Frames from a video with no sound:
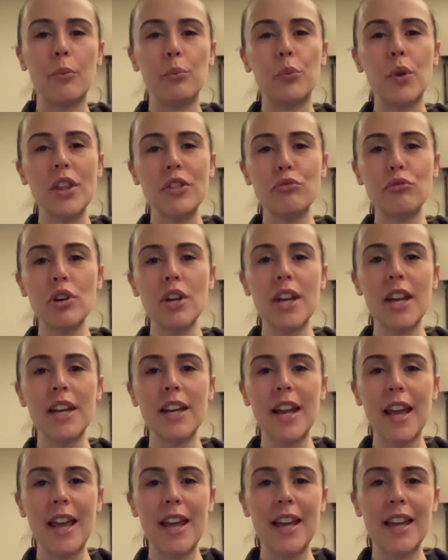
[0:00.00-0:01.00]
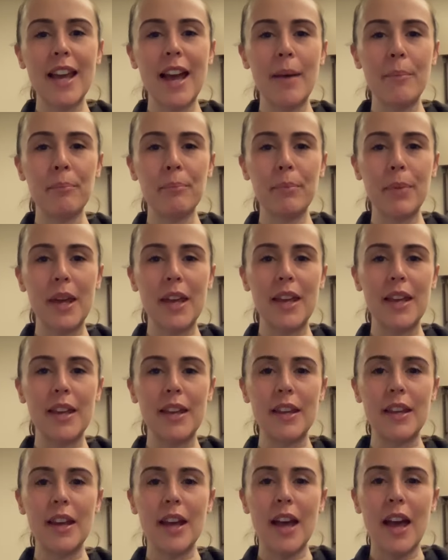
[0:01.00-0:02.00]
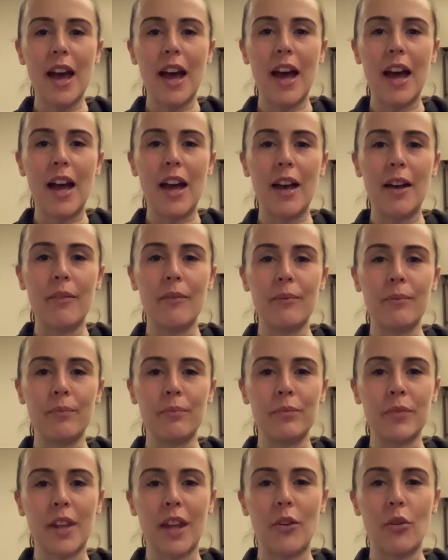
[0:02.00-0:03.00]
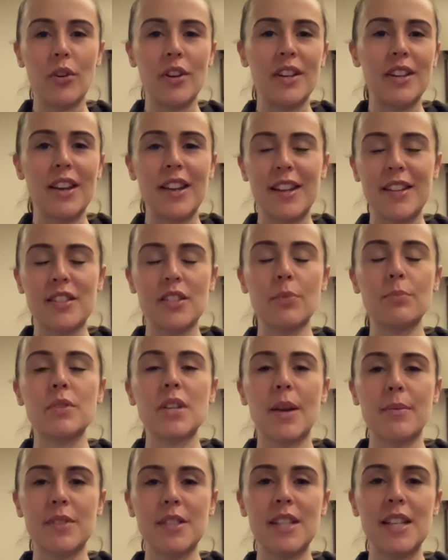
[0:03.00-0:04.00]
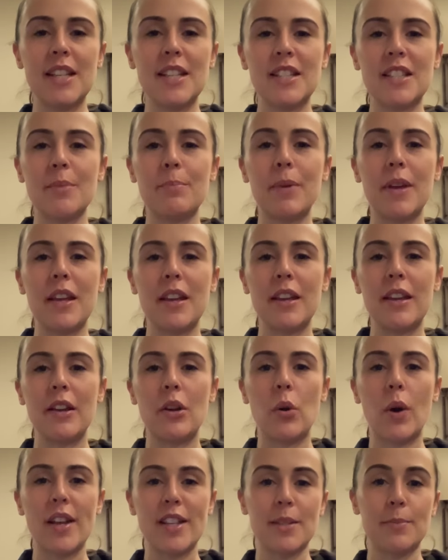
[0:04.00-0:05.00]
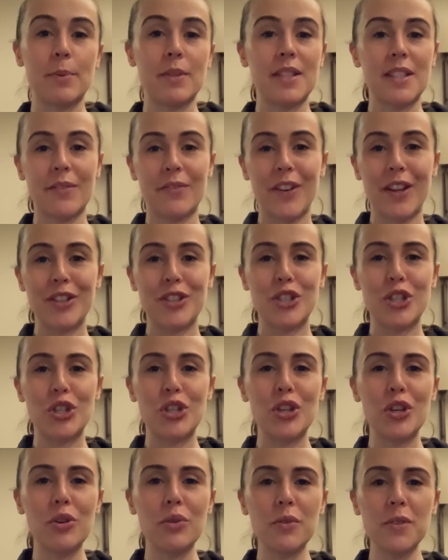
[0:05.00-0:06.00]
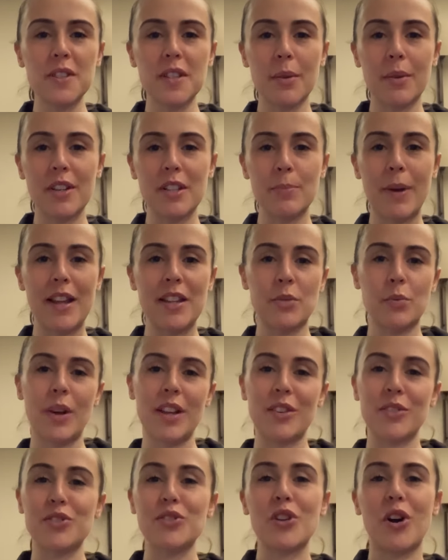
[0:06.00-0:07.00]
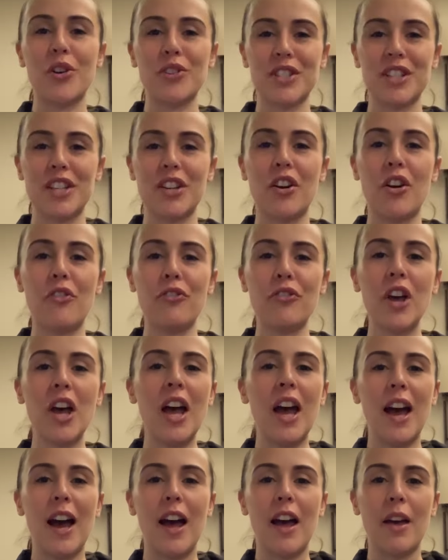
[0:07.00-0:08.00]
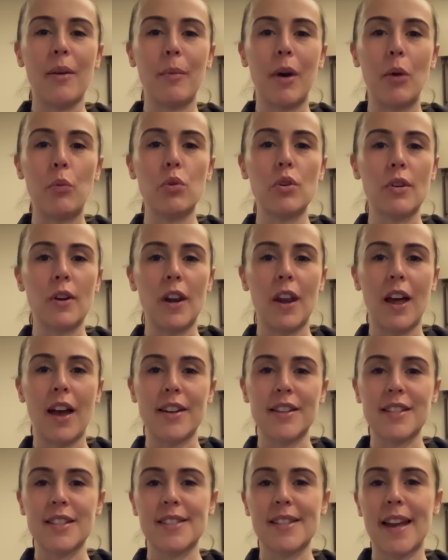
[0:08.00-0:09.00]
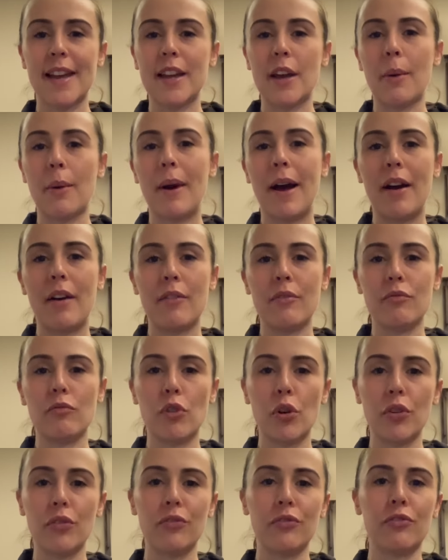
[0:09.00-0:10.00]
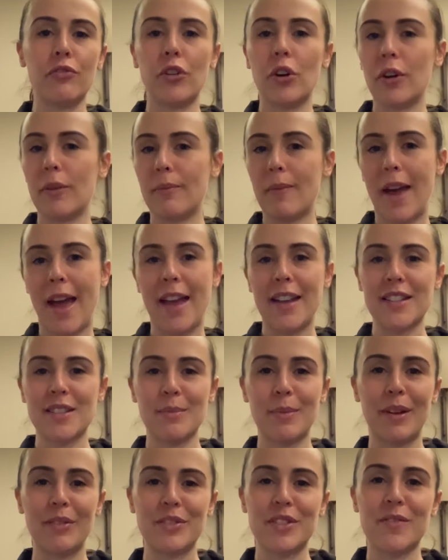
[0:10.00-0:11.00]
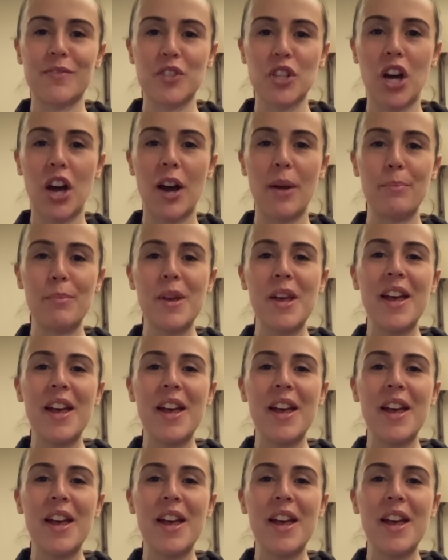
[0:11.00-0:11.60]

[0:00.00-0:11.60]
With running, it can be, it sometimes needs to be quite specific to you, so it depends where you're starting off. I wouldn't like to say go out and run for X amount of time